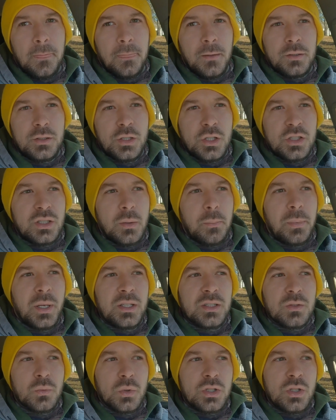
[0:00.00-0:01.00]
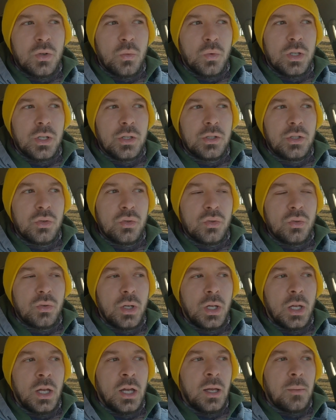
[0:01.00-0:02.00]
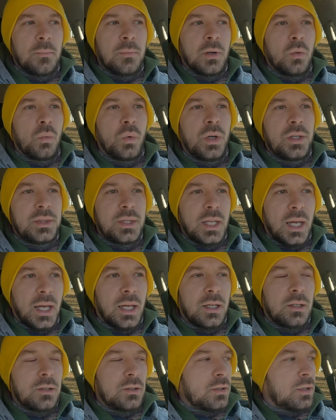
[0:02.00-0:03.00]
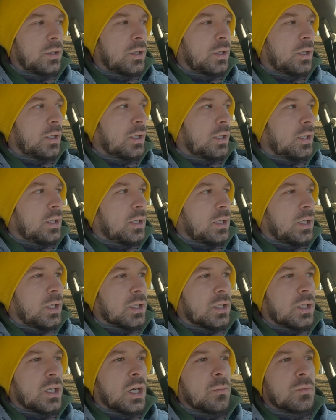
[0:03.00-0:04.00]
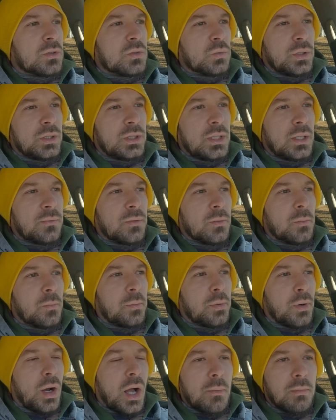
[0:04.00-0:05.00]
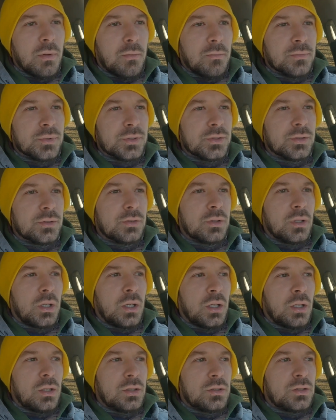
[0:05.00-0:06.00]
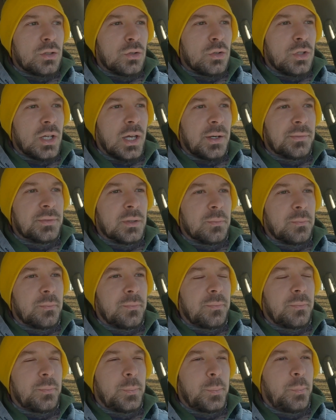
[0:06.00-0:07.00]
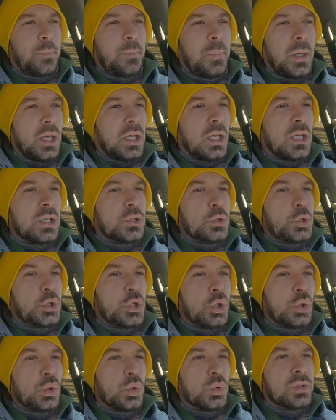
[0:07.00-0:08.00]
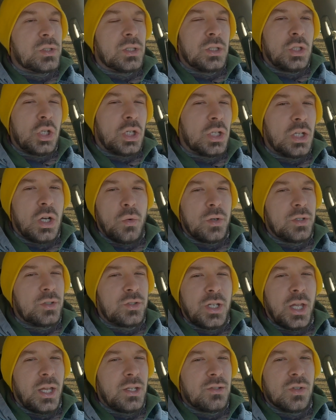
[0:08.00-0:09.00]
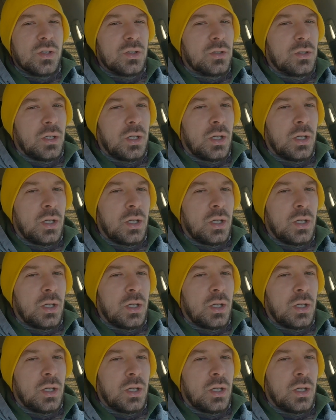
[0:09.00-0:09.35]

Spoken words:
Just depends what you want to do. But with that, it comes with different problems. So you have to pick and choose, and you can always change it.